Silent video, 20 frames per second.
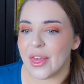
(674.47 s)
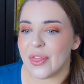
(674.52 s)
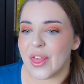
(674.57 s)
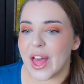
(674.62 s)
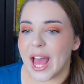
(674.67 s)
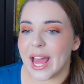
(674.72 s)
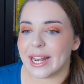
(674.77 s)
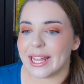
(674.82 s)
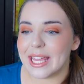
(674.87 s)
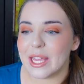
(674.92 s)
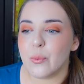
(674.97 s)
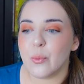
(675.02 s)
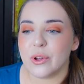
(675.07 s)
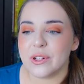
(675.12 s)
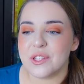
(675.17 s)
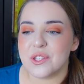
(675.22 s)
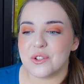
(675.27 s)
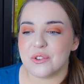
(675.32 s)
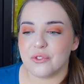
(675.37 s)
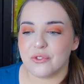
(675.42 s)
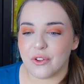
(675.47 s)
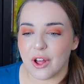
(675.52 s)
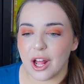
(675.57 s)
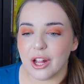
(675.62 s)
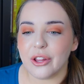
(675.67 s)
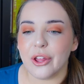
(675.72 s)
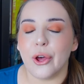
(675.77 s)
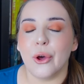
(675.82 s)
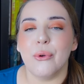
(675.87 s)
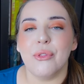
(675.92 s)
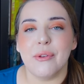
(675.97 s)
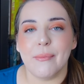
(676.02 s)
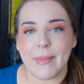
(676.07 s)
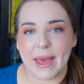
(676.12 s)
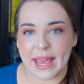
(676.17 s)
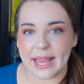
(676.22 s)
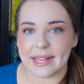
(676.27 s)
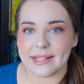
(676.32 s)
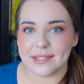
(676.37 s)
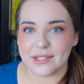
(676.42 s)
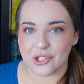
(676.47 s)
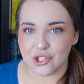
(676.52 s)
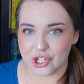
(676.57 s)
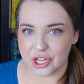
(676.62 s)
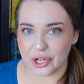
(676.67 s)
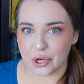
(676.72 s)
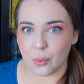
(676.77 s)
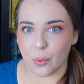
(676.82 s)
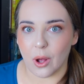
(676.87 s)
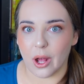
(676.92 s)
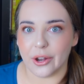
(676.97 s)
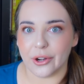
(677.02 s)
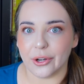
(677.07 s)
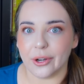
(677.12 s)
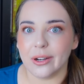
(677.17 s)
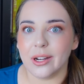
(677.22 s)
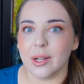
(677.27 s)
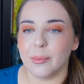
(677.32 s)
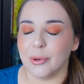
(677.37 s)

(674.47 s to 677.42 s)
that he wants to follow the Manx shearwater,